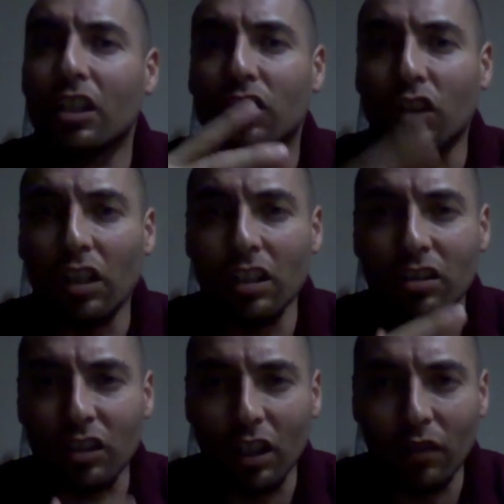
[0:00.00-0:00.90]
certain
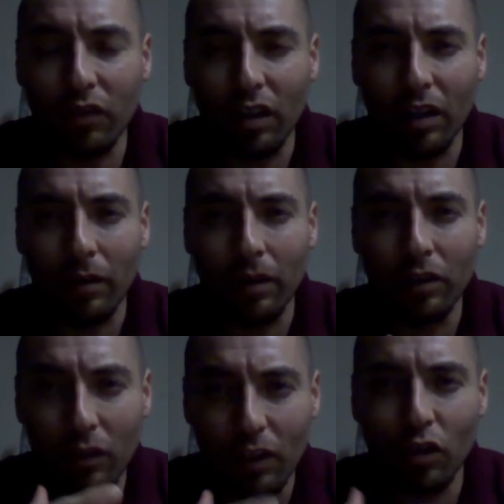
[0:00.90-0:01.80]
stuff the
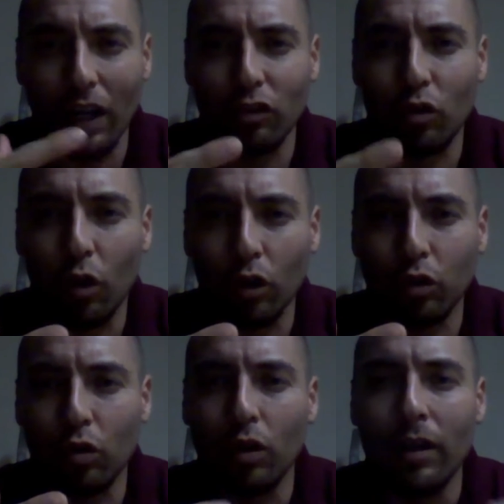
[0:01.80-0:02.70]
individual has to go
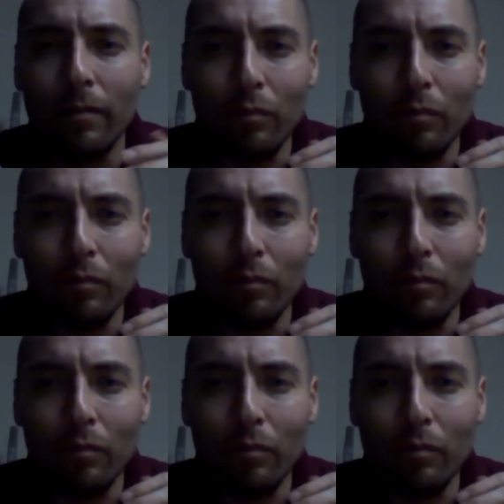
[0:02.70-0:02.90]
through